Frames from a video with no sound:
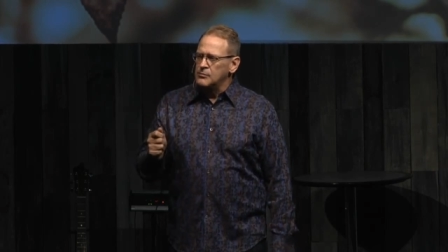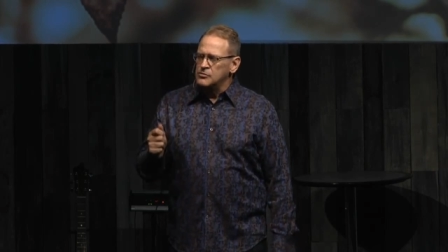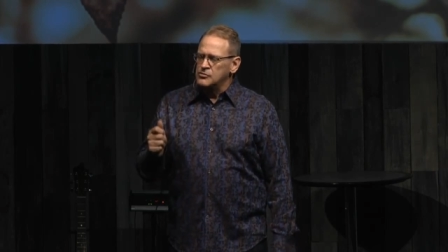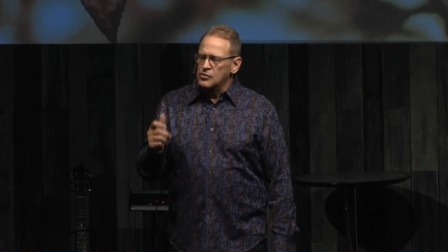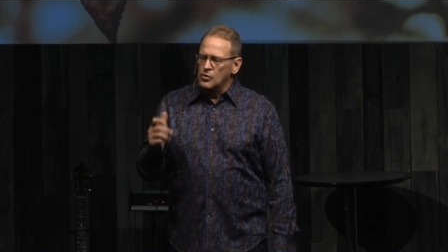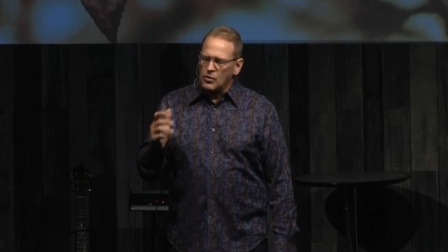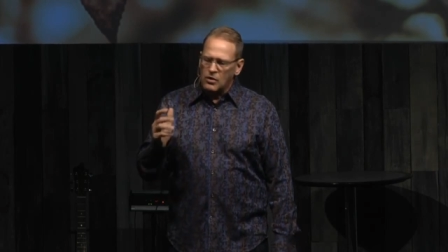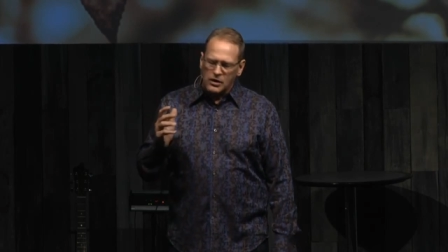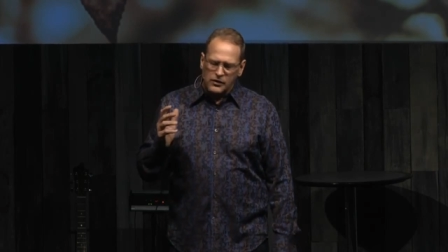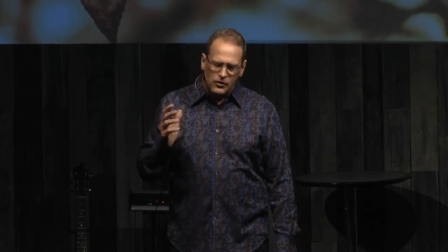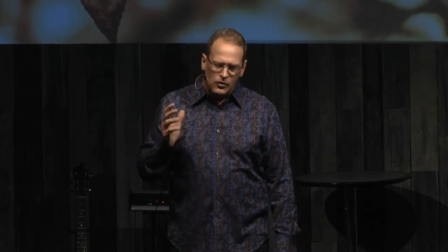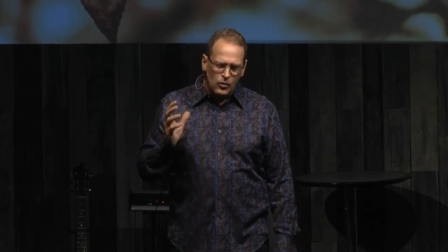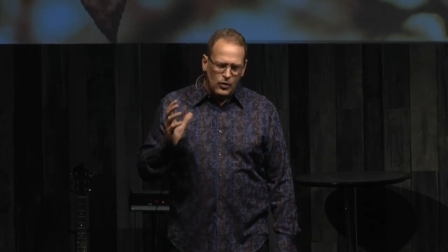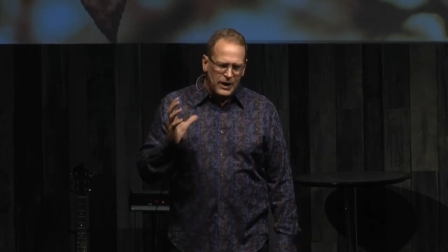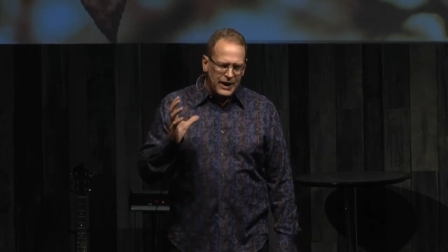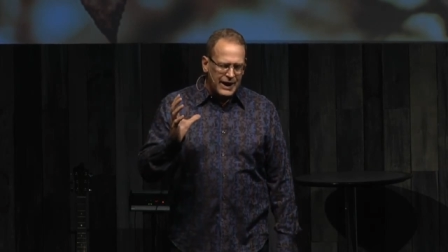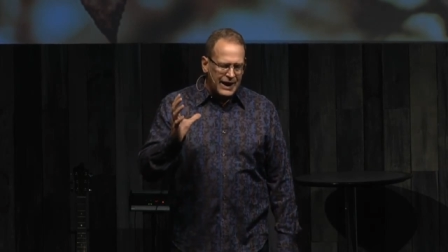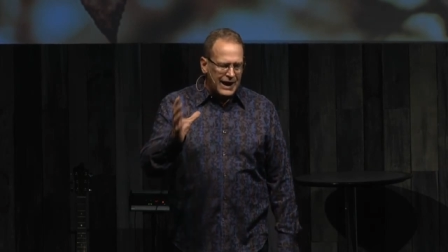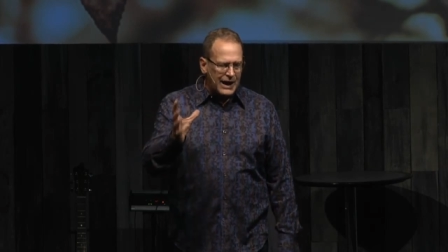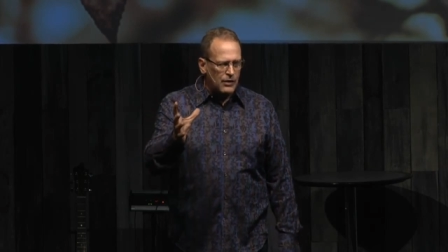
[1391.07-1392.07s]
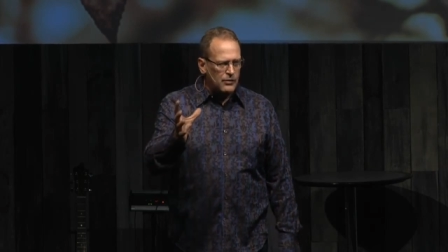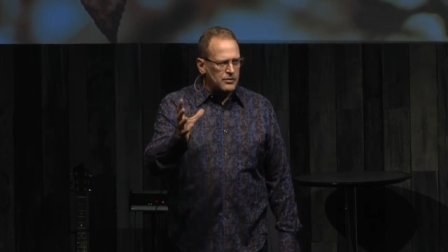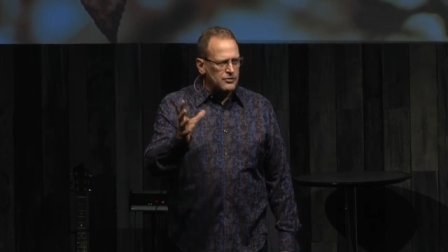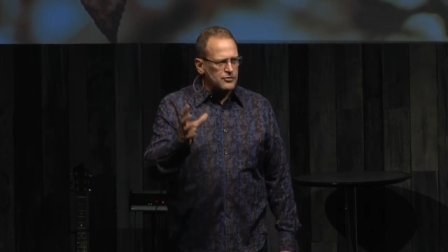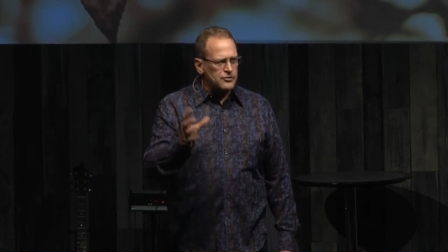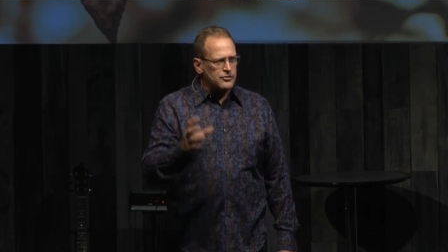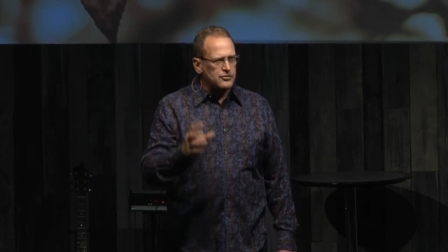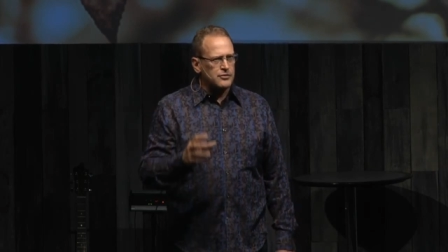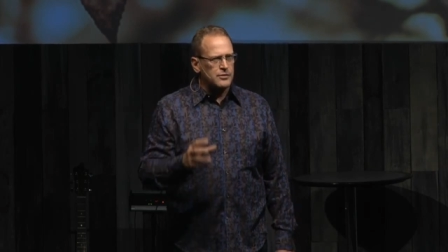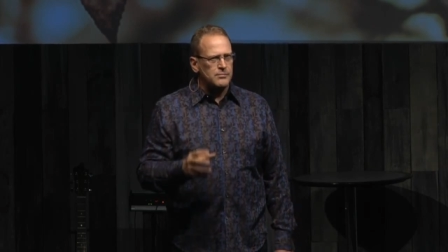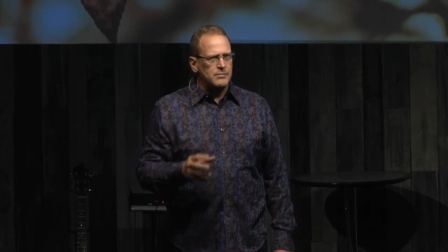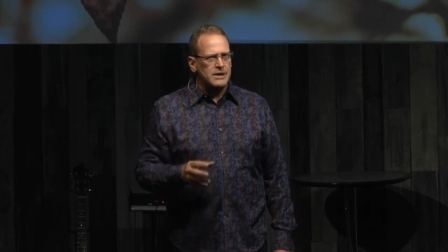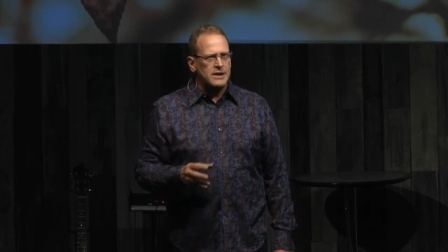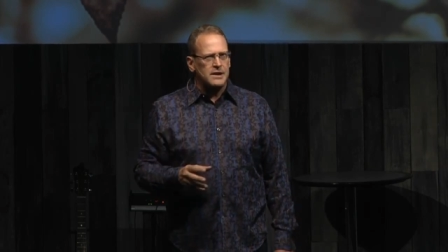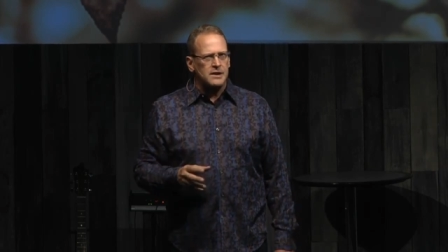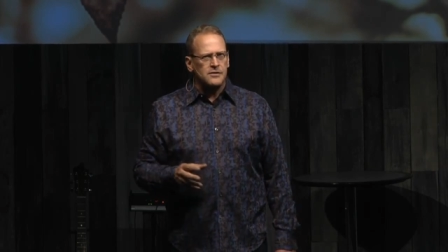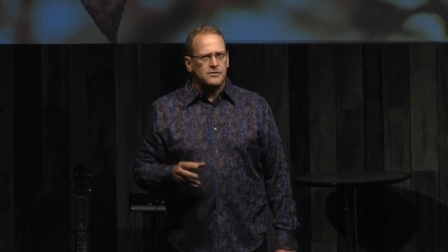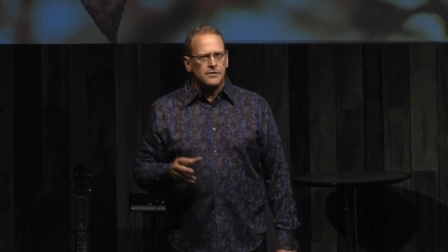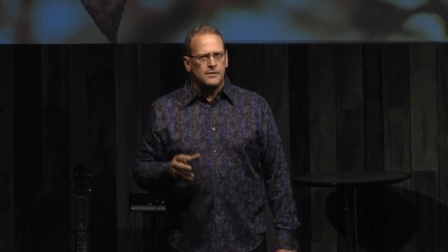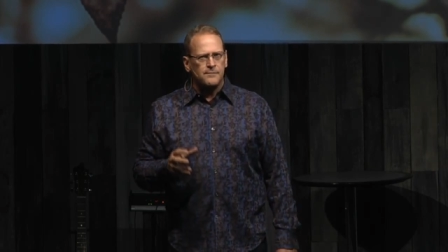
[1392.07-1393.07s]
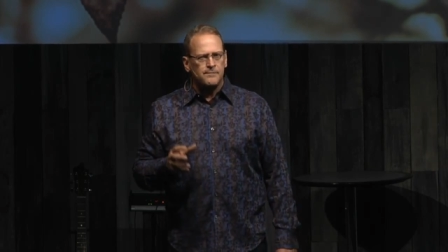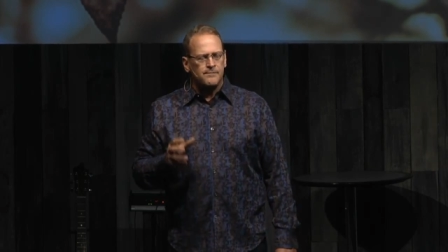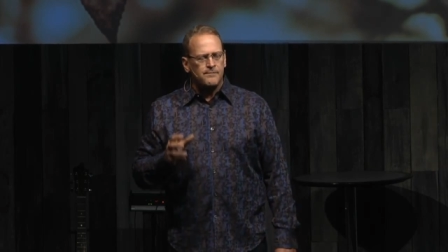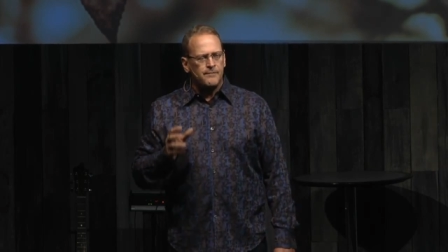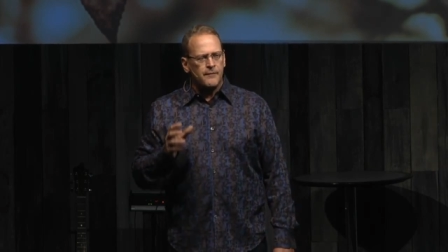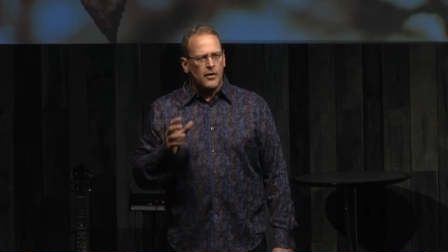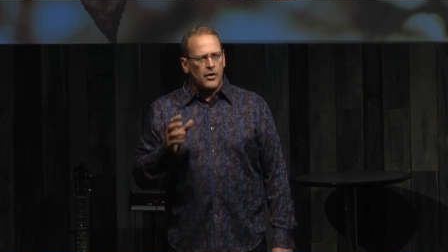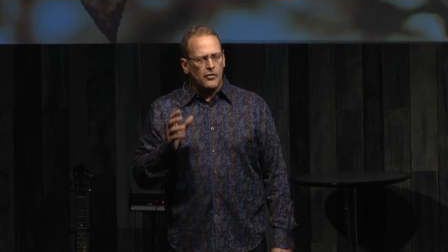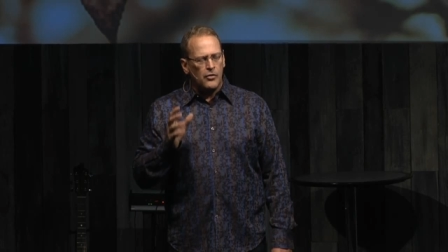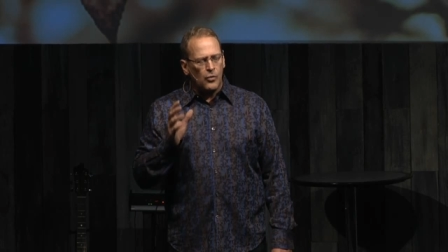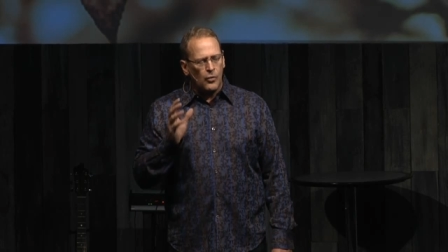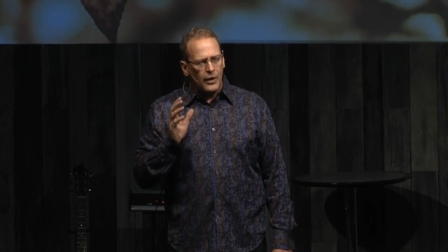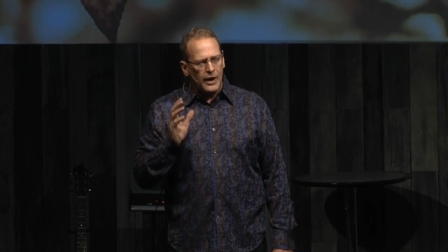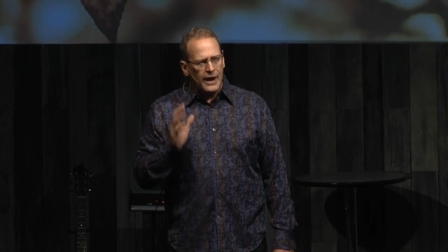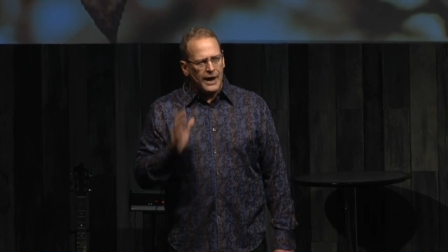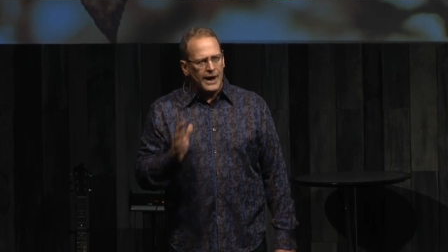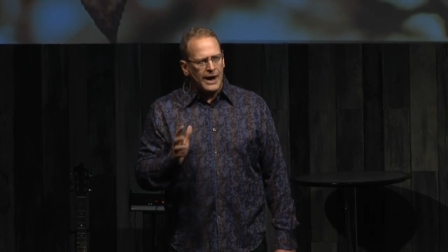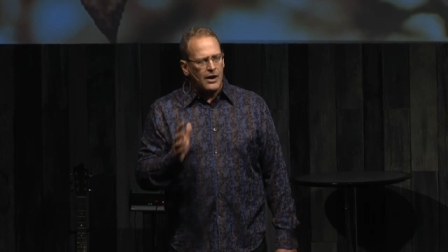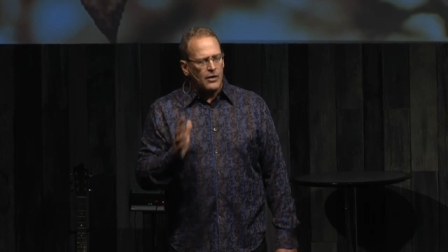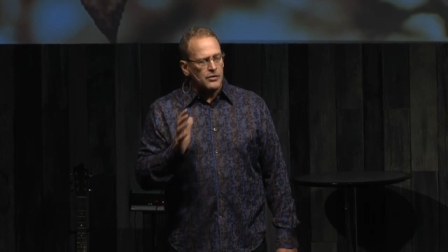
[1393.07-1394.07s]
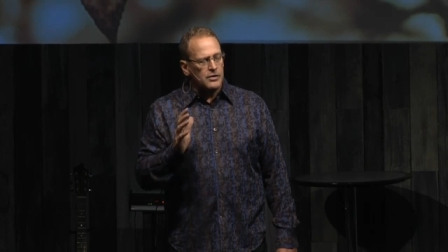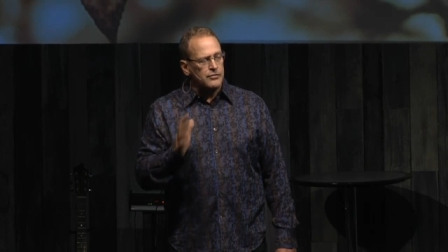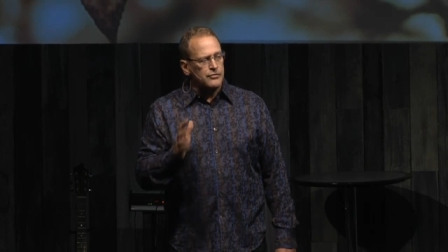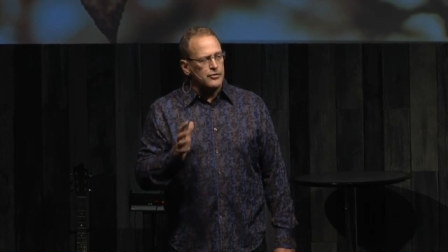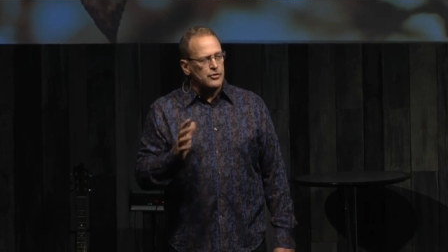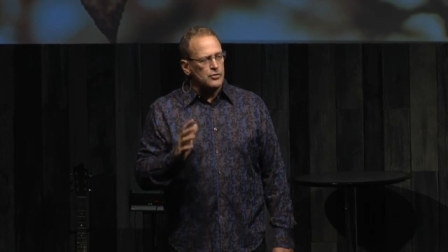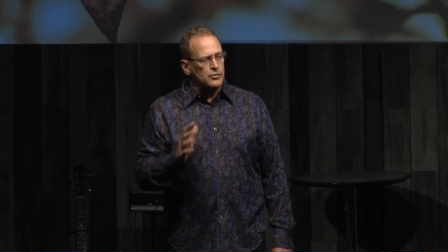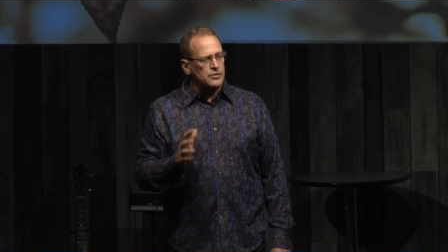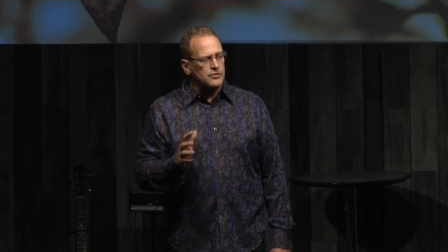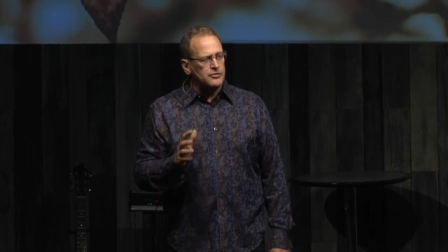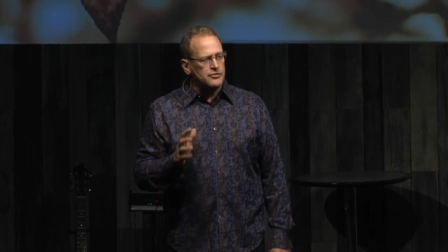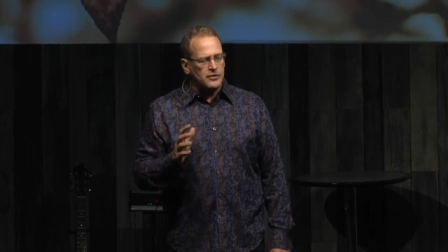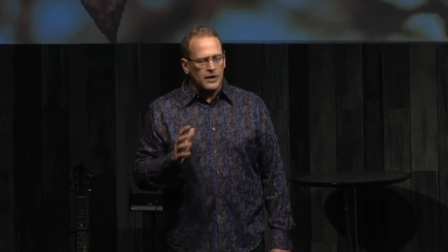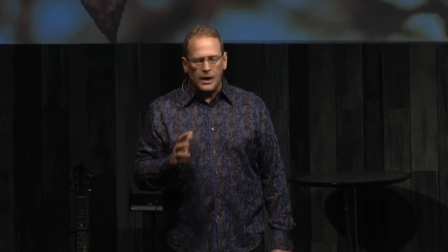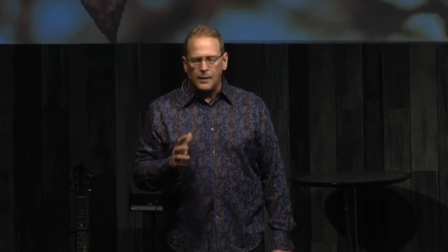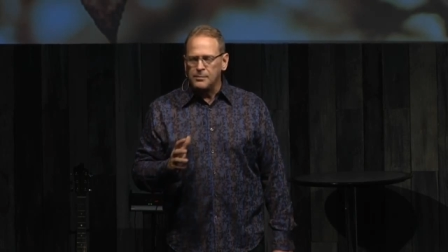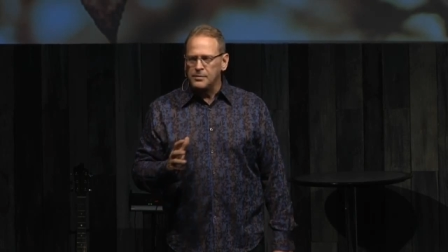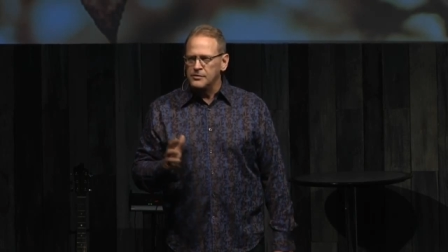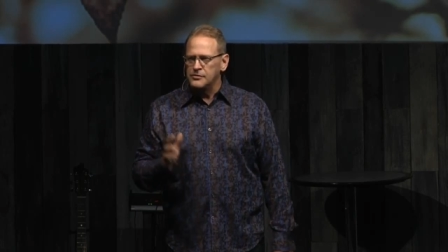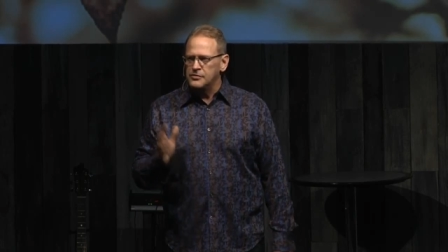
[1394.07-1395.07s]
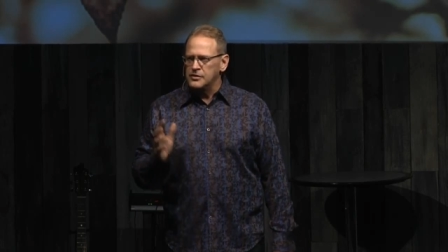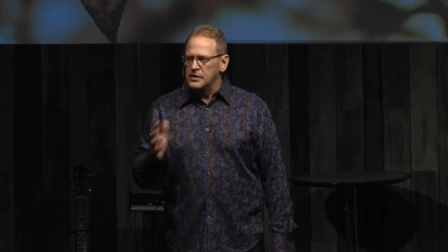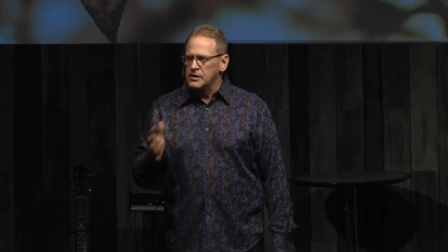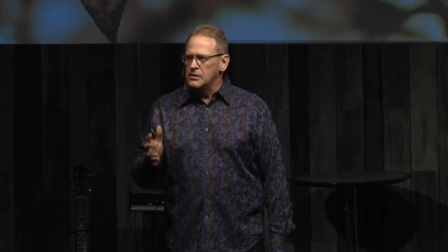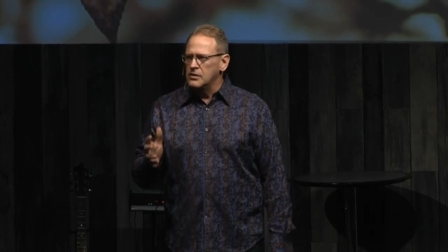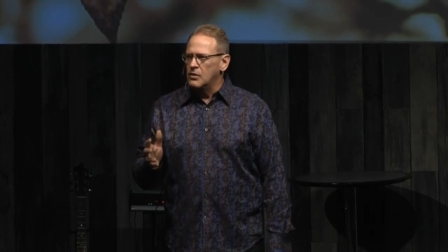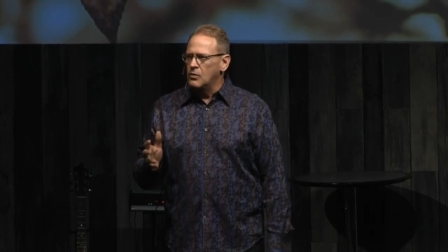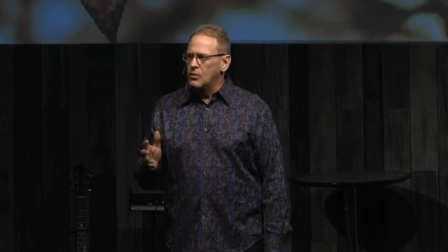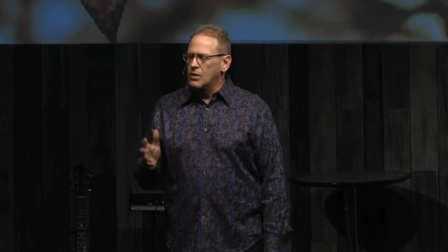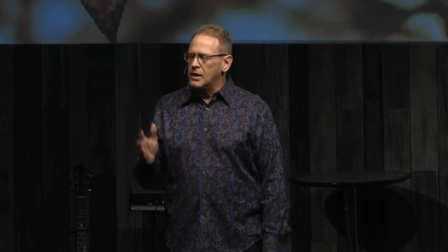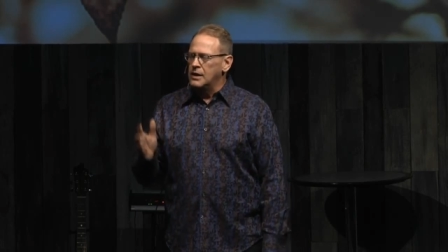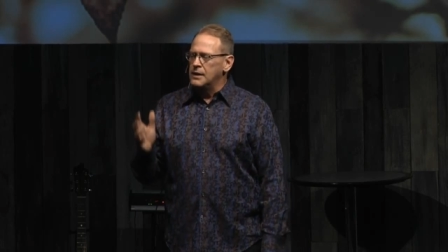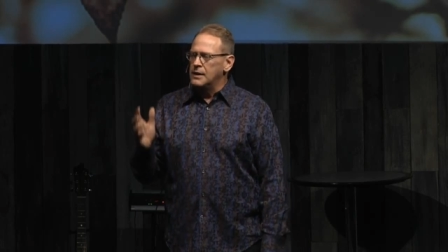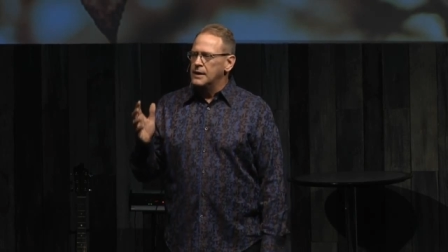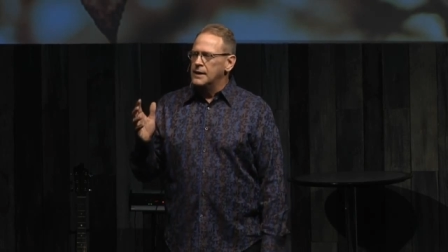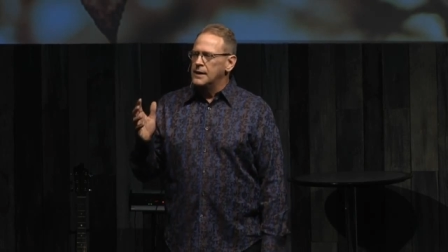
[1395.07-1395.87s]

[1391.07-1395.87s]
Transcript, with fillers: So on the way out, in just a minute, on the way out, if you would stop and say, you know what?